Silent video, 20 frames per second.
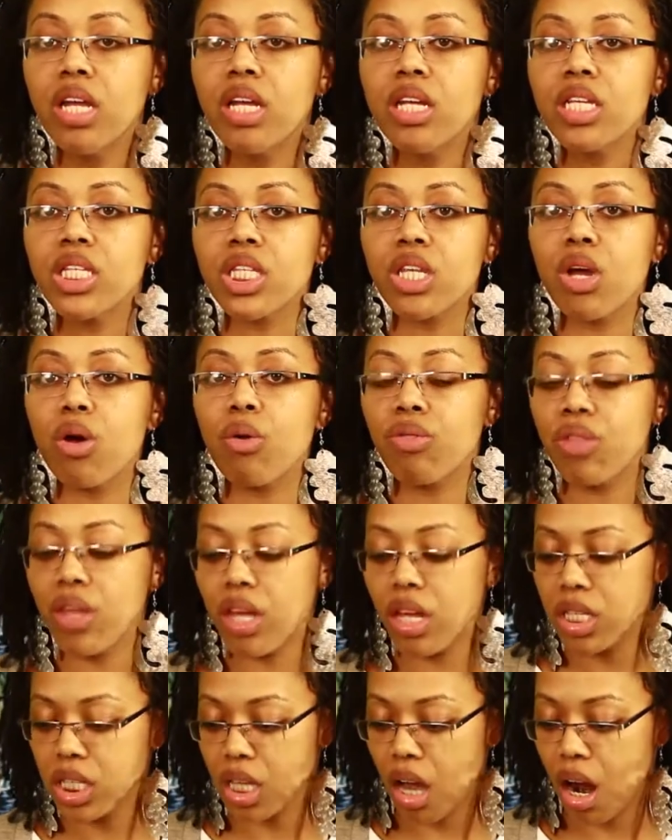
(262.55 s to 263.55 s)
So
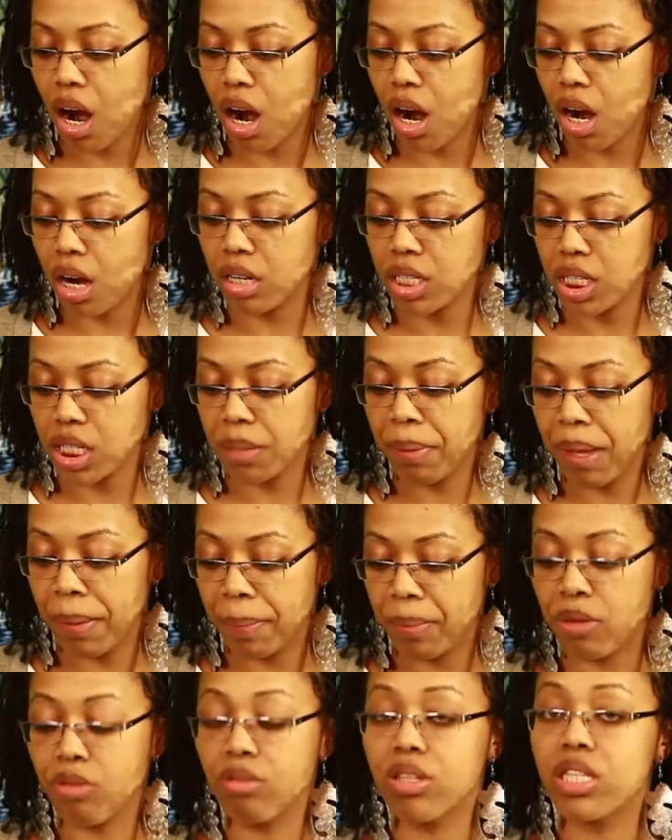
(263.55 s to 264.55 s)
these are some
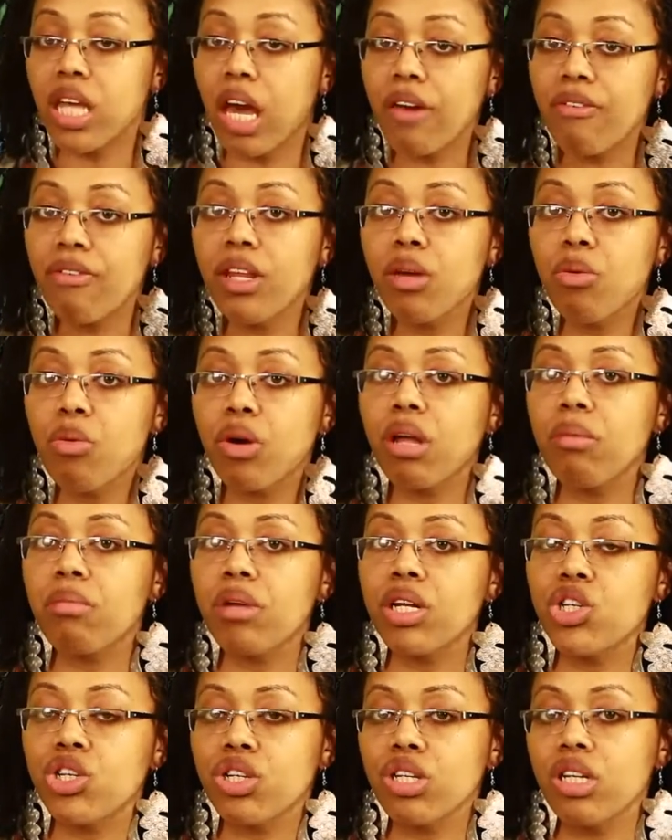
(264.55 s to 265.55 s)
people you definitely want to
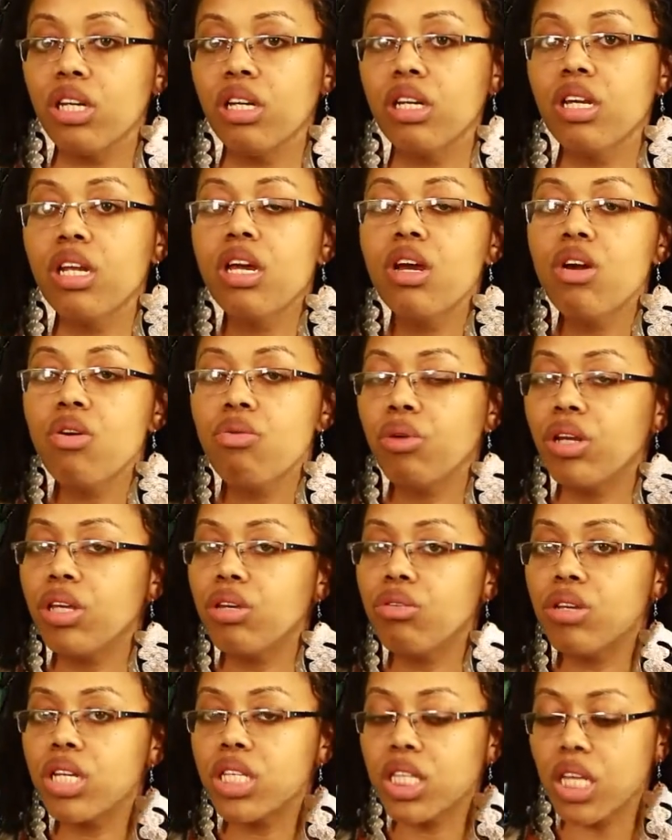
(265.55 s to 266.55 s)
mention when
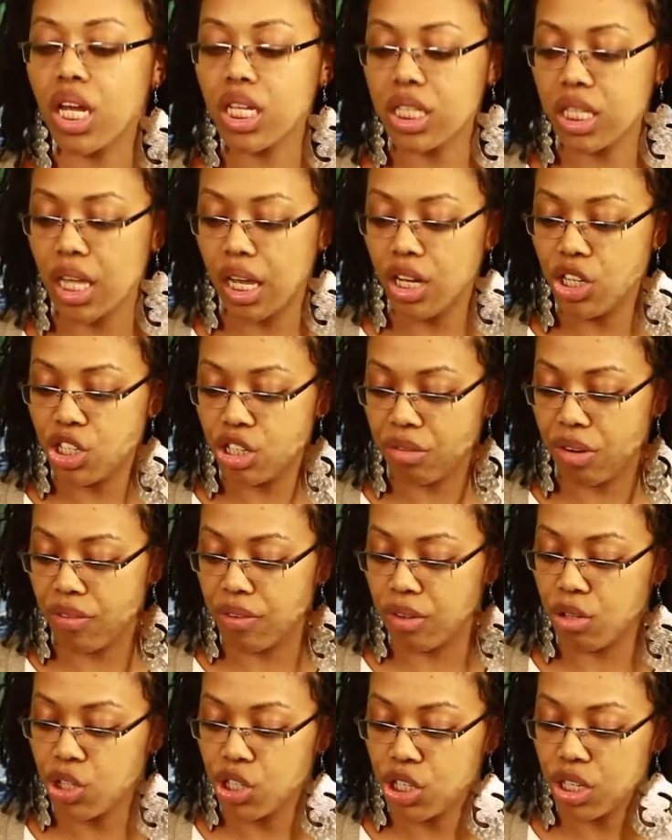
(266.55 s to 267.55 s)
you discuss the Haitian
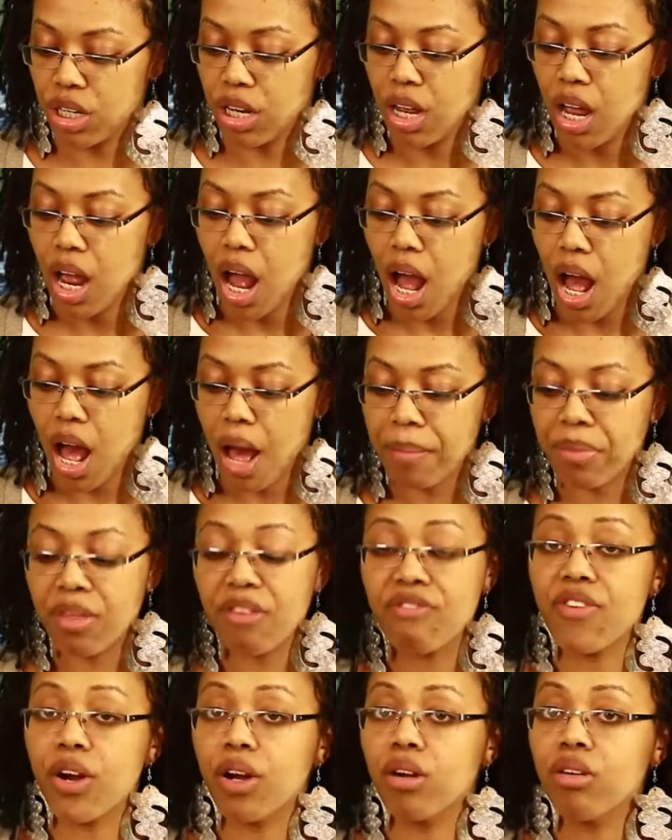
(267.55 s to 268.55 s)
Revolution. Um, the
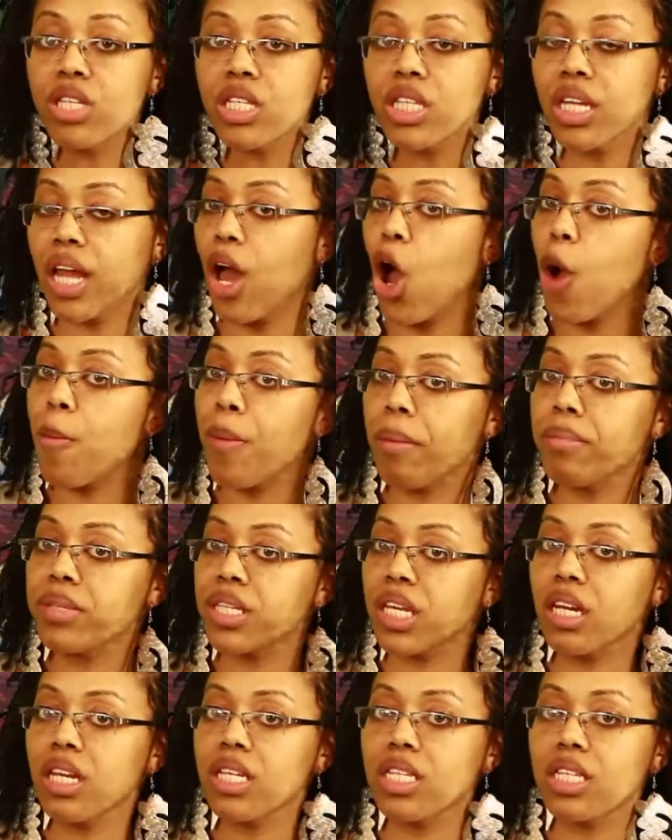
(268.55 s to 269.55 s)
first, and I hope I'm
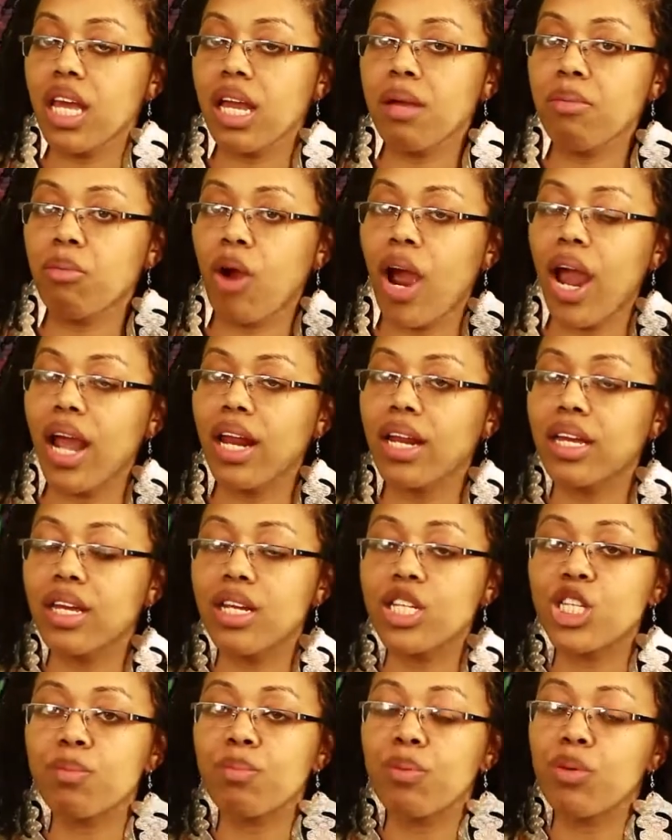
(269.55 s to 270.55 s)
saying his name right,
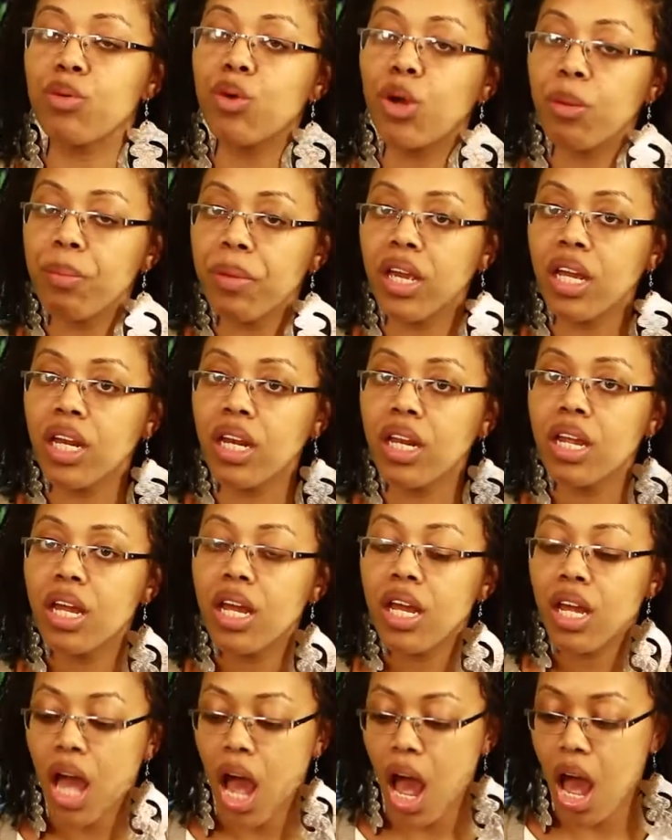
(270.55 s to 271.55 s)
is Boukman
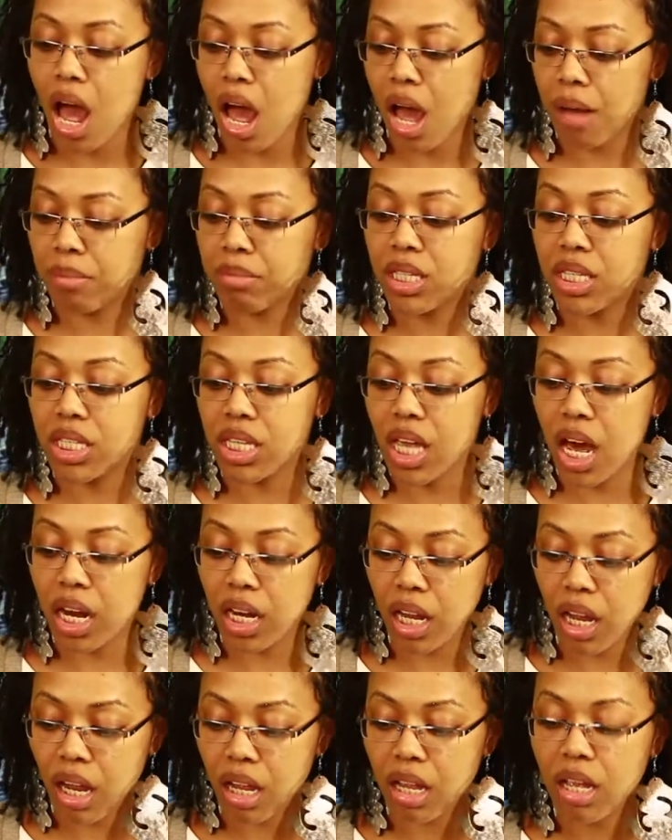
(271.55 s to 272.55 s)
um,
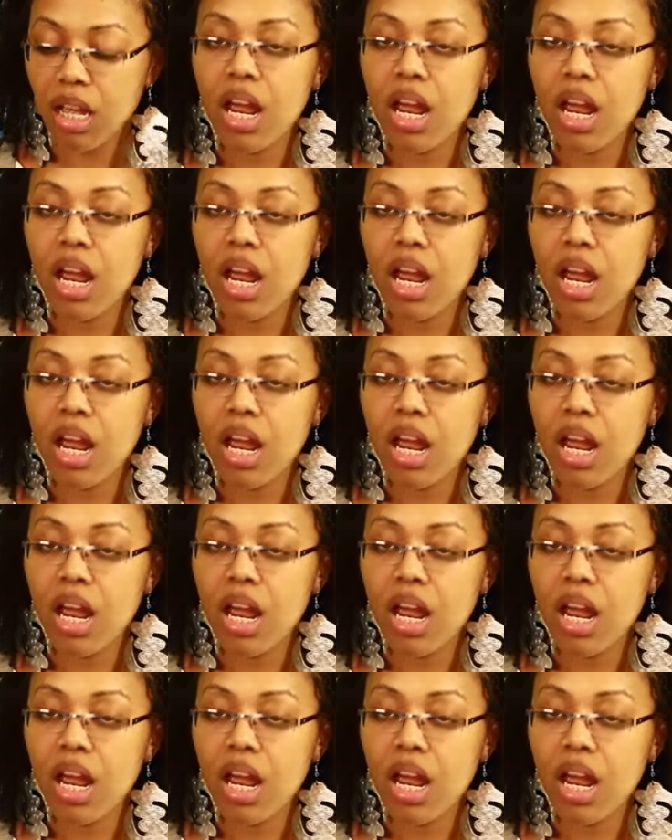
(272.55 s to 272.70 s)
Dutty.